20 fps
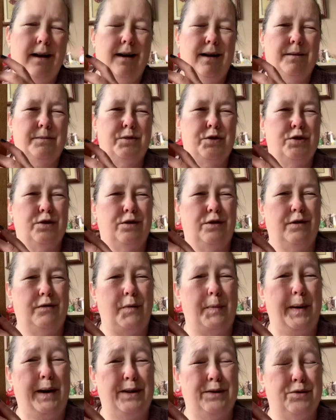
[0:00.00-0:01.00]
I'm short of
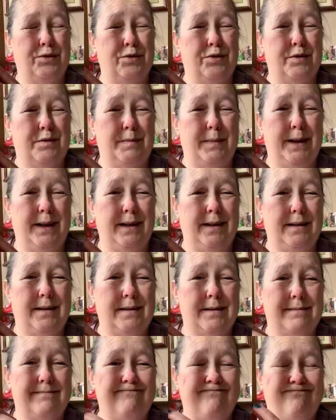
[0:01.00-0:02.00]
about a dozen
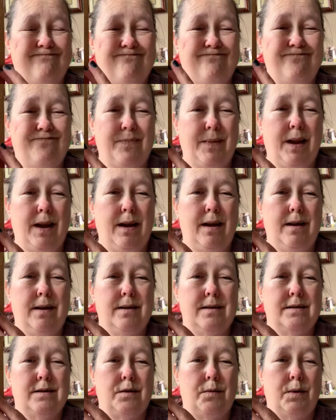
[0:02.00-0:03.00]
beads.
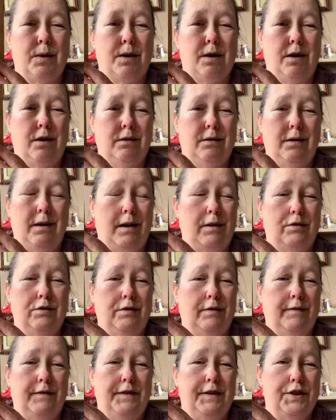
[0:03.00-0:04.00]
So I
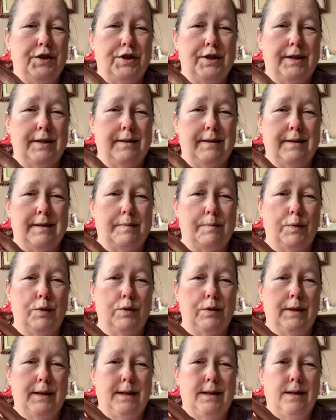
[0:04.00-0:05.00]
couldn't finish it this
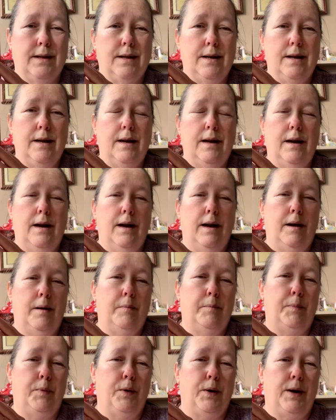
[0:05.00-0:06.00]
morning.
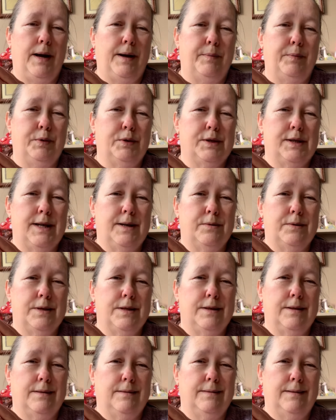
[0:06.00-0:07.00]
But I put out
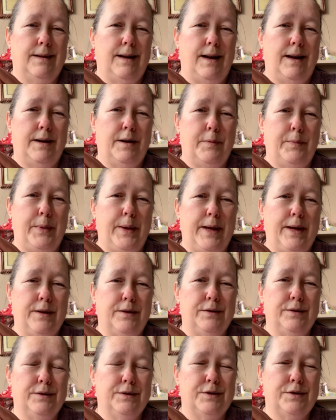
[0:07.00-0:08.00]
an
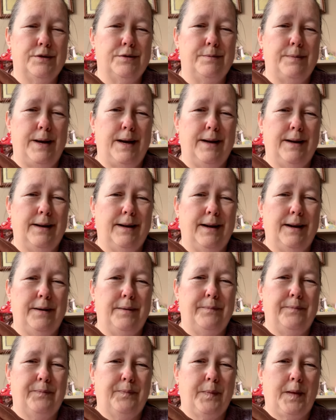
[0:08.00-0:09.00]
appeal to
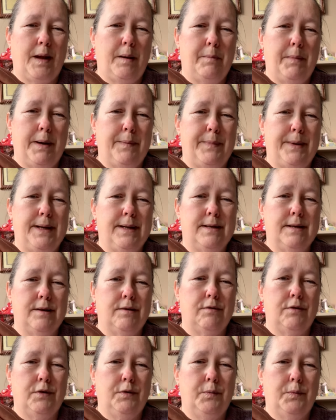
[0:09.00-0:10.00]
my beading
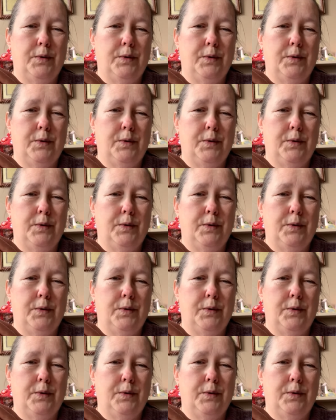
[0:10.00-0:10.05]
group,